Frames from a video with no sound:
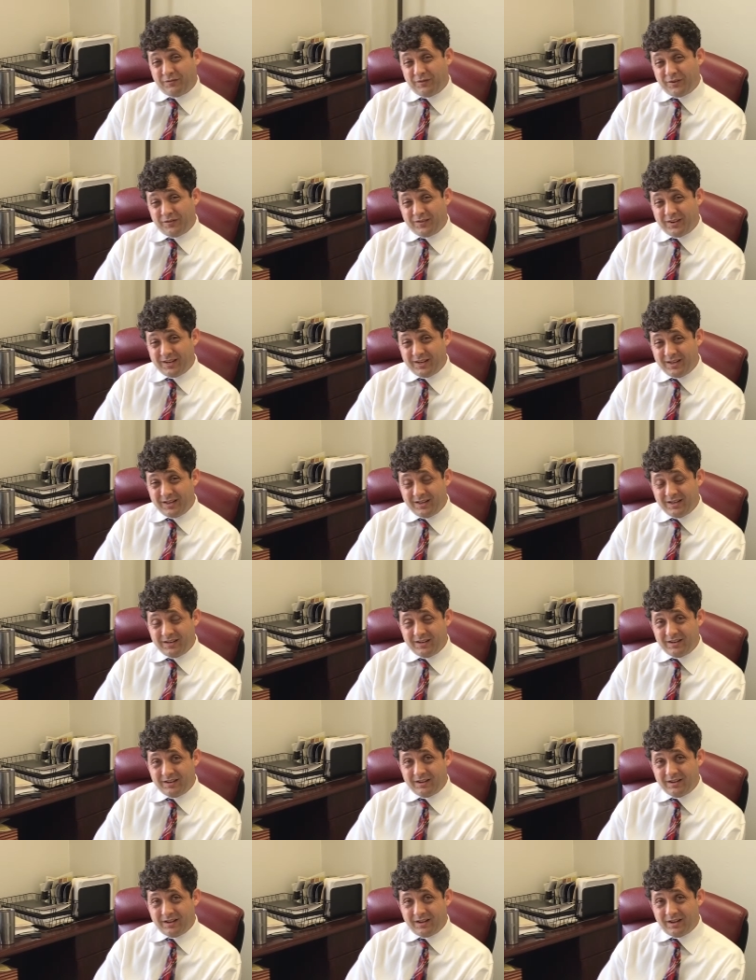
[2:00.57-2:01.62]
15
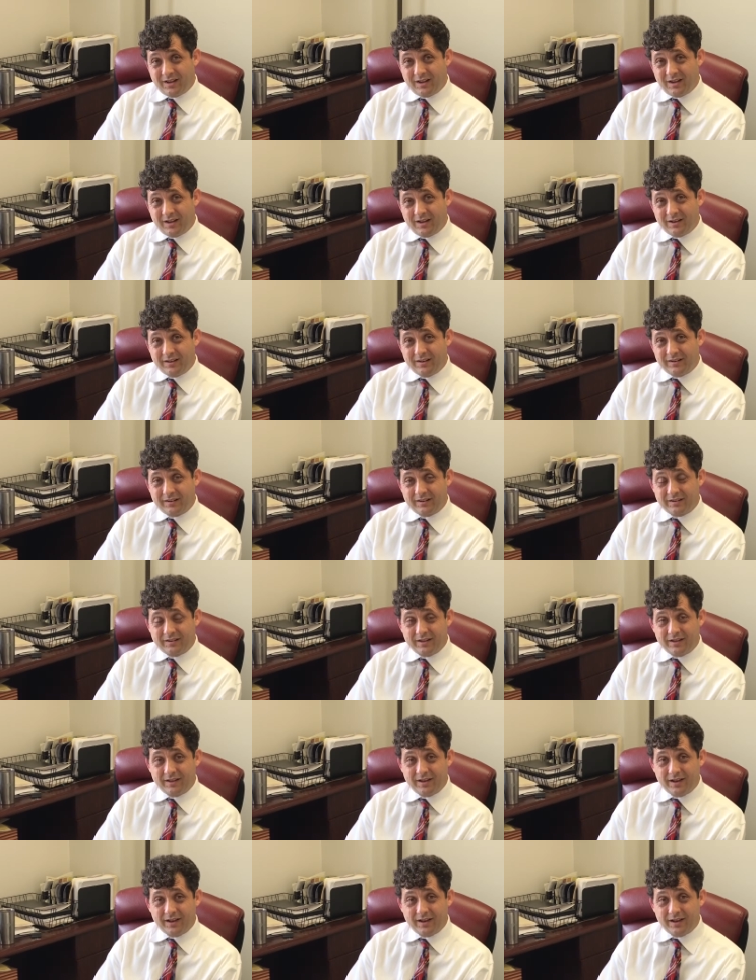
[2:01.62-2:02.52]
uh, to 16